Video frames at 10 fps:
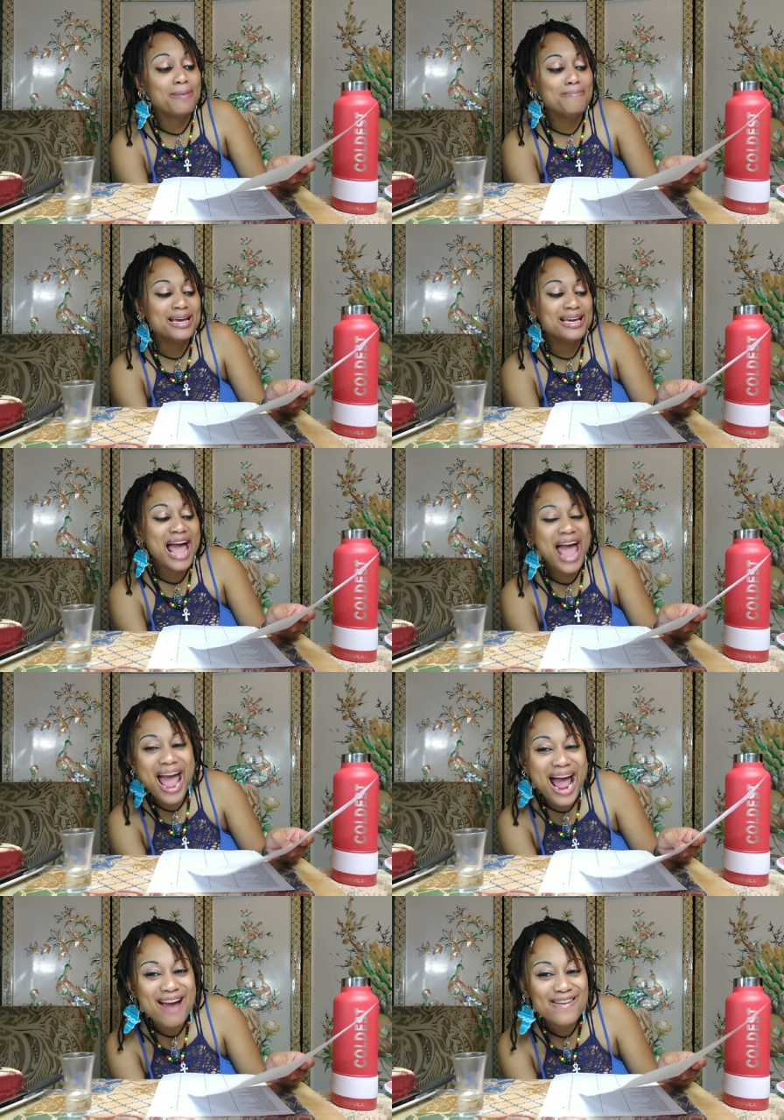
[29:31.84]
Tamika
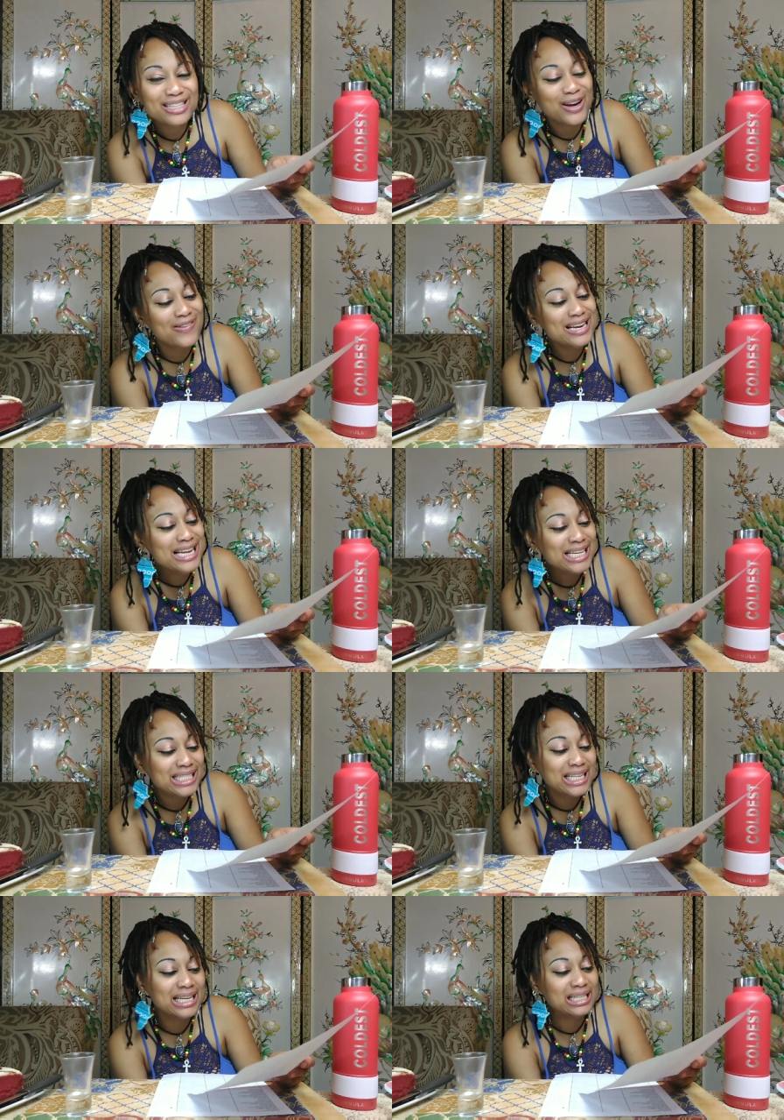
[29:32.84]
Harris, her
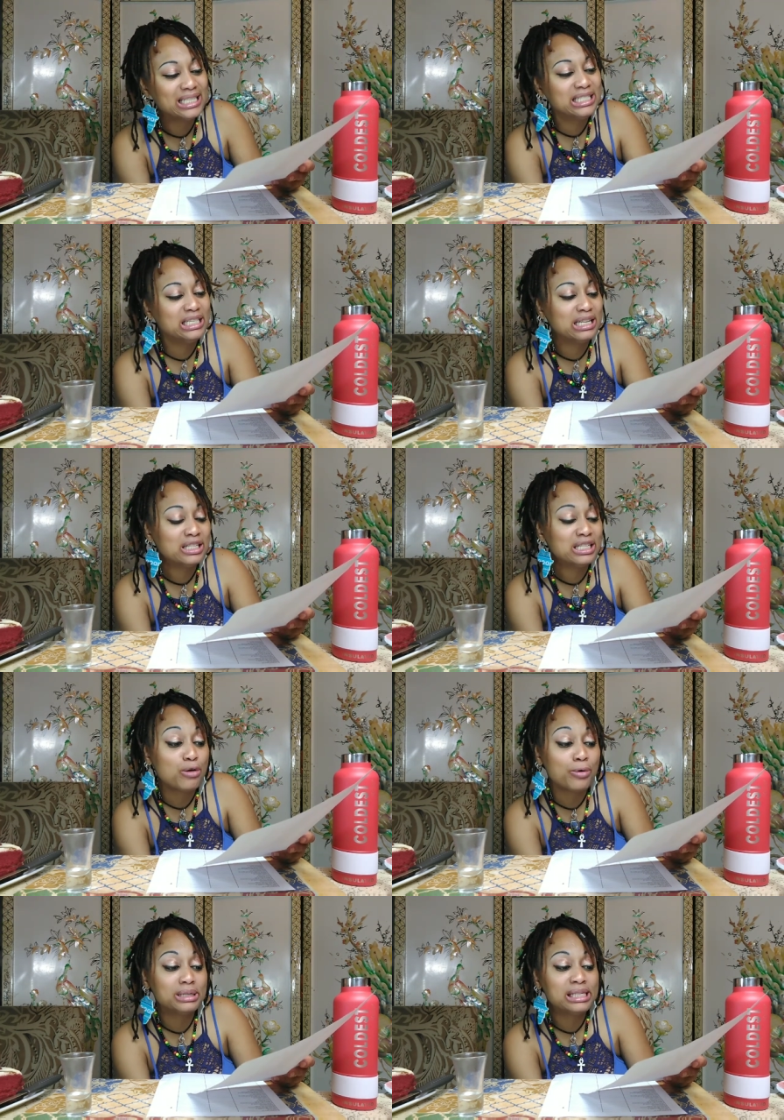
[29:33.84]
niece is
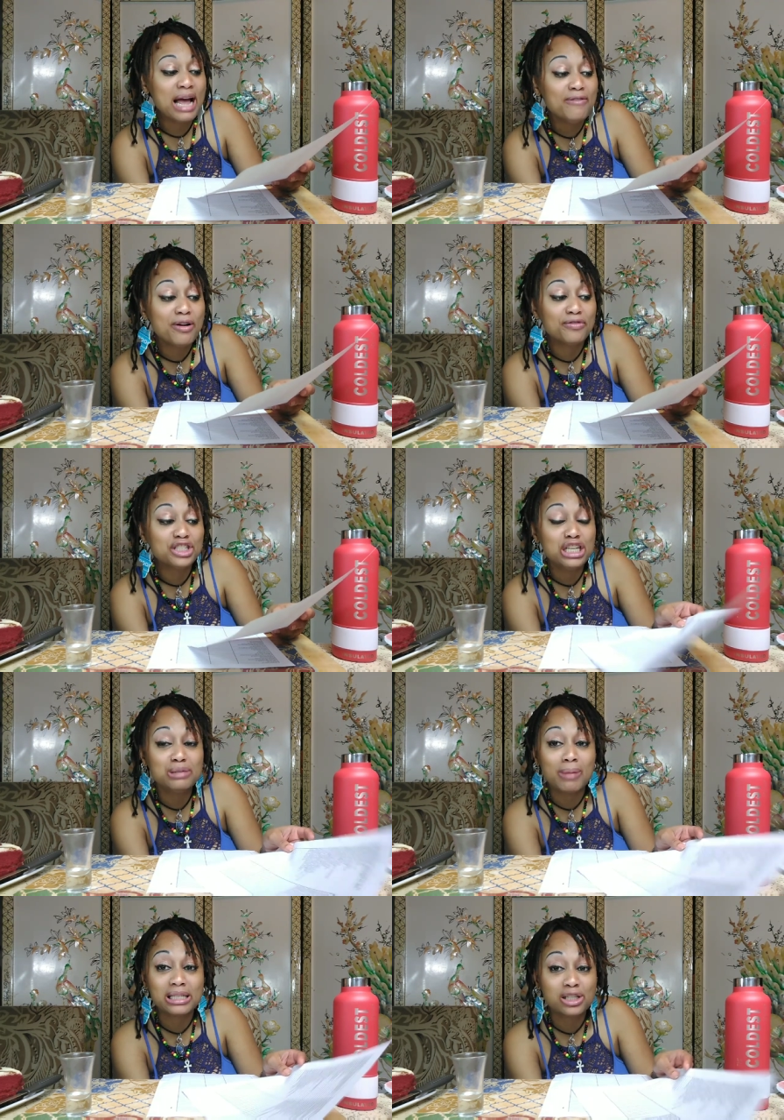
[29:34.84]
January 7th.
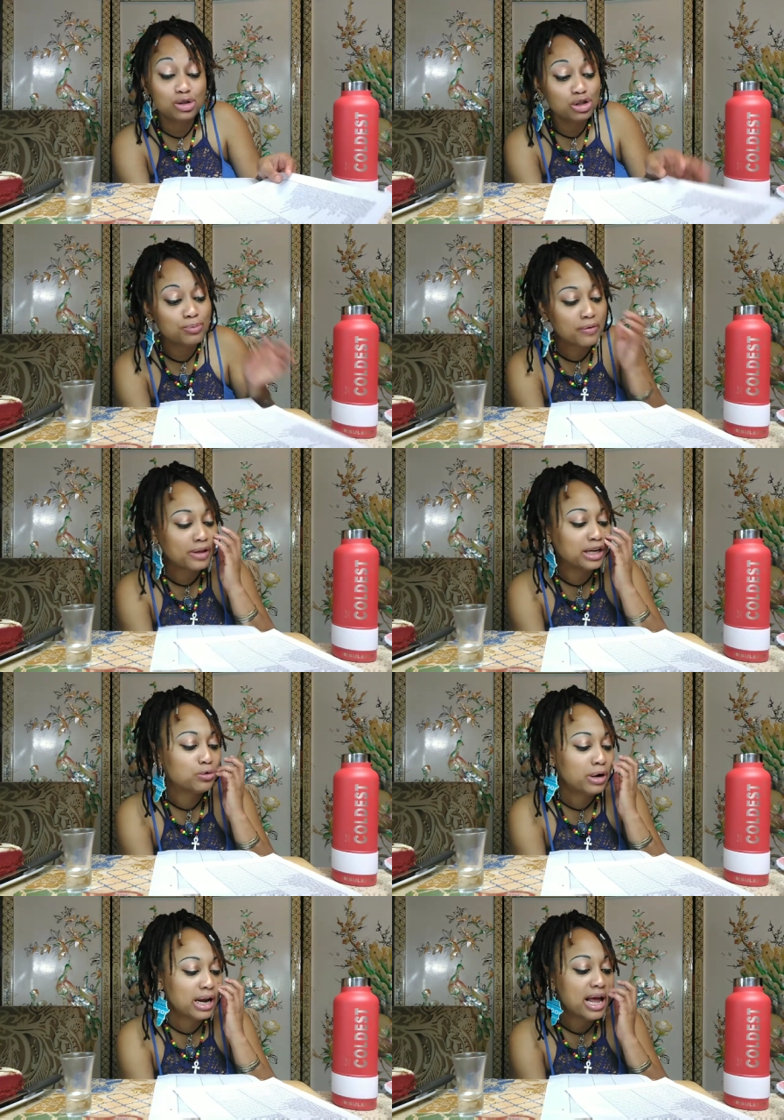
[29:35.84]
She's my sister's
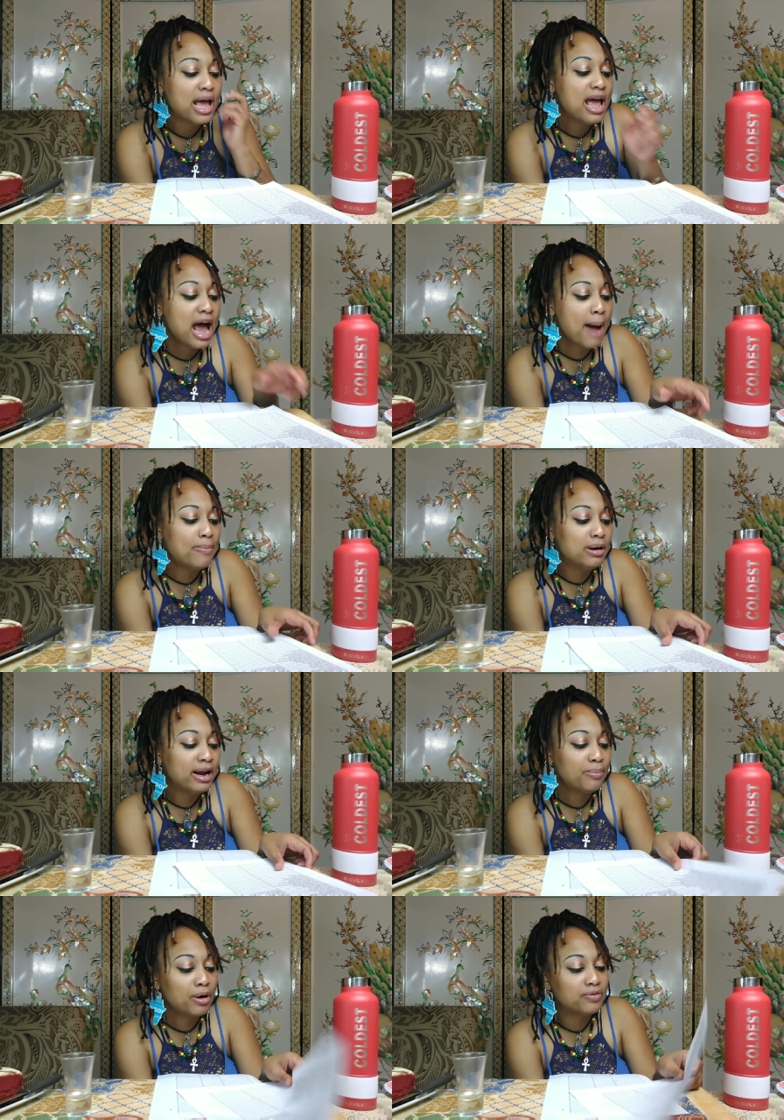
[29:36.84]
birthday twin. Happy
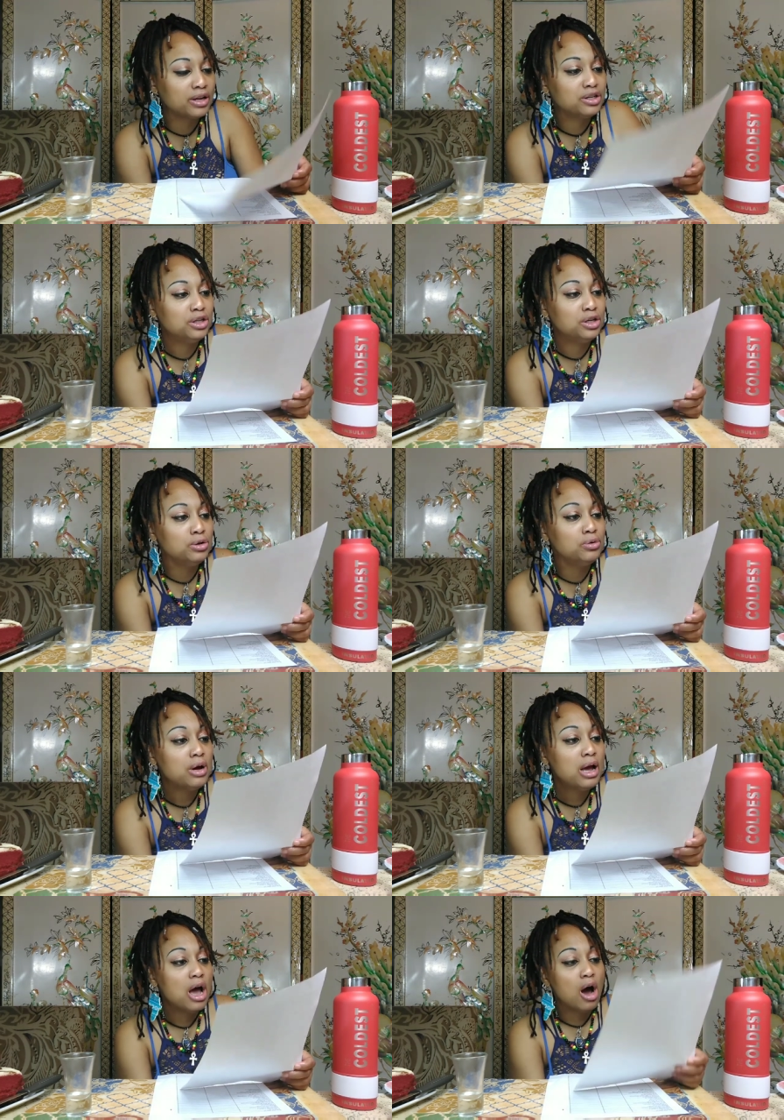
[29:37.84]
belated birthday to
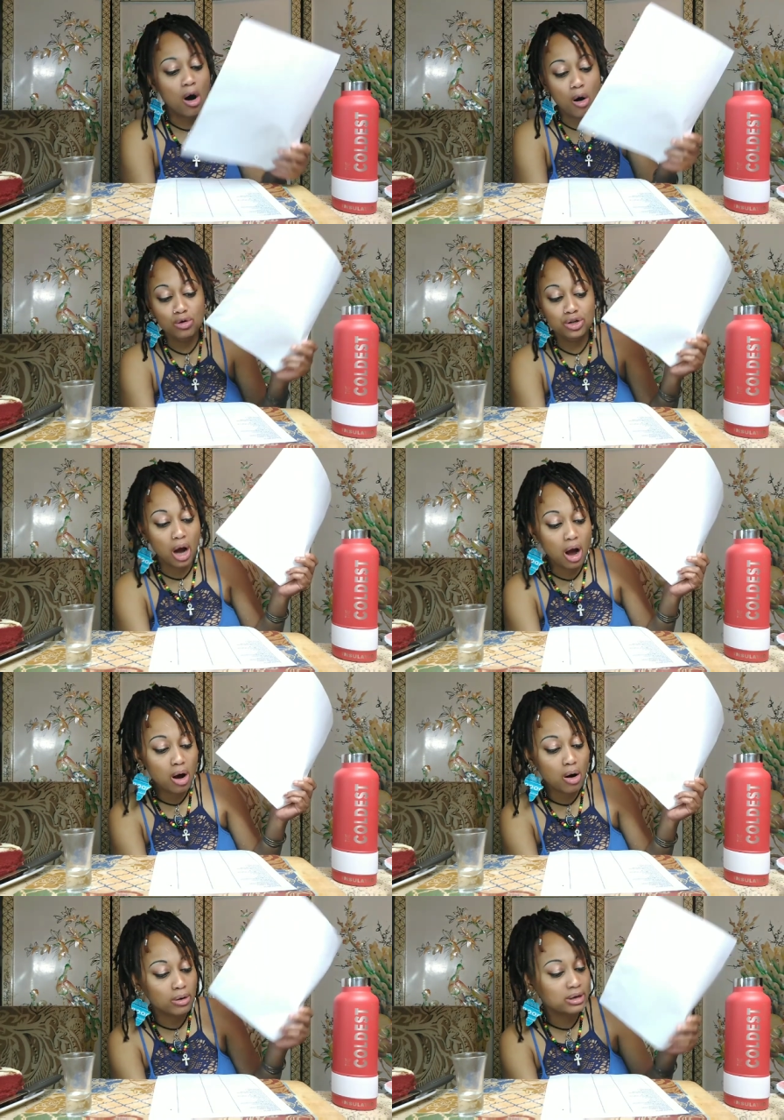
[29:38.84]
you. Oh,
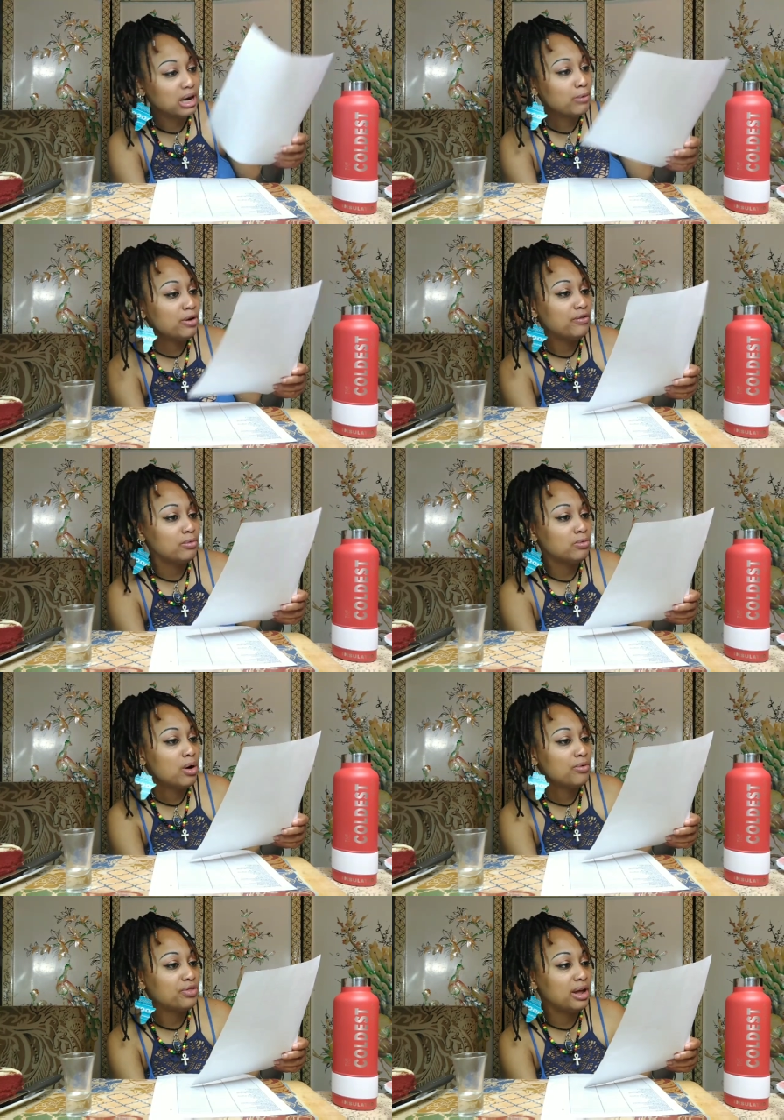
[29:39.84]
y'all, did I read
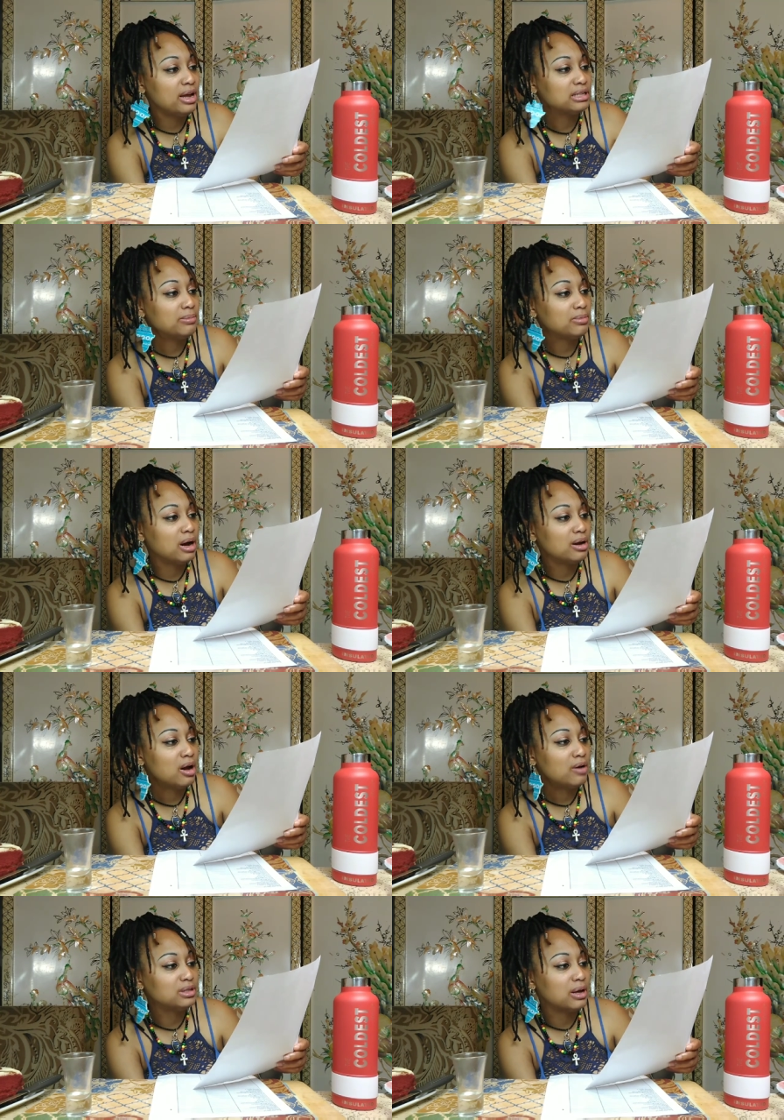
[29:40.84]
from the wrong thing? Because I'm
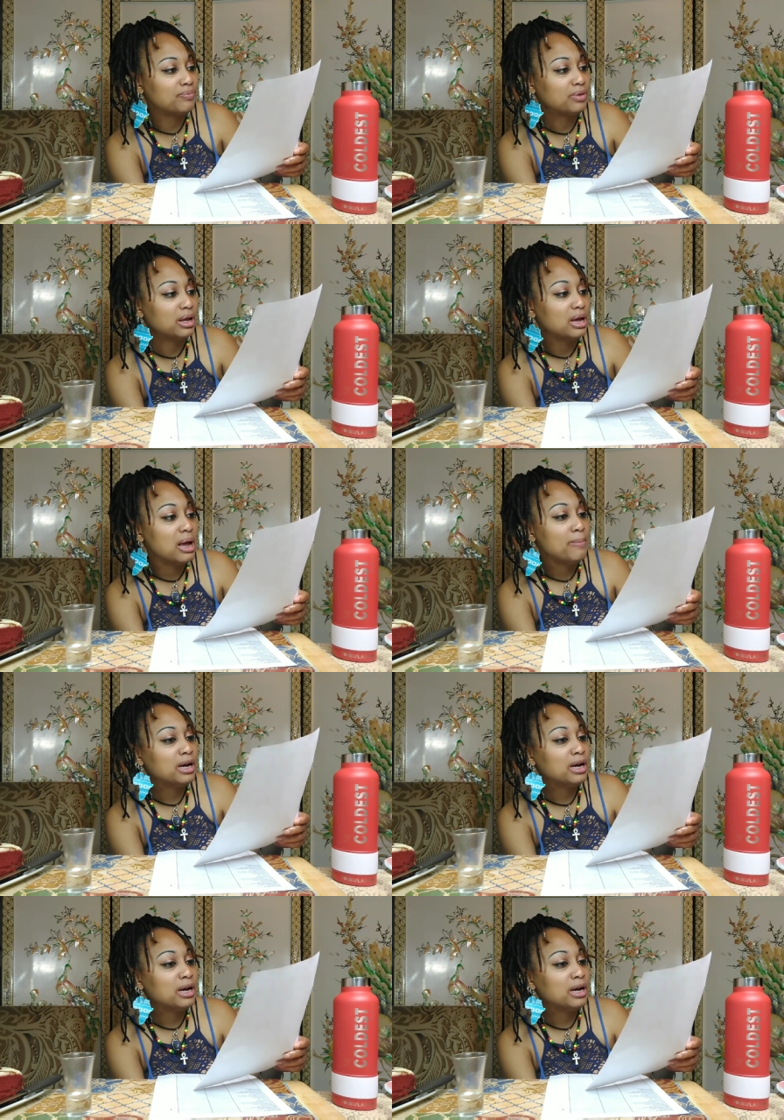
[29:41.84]
cutting off something.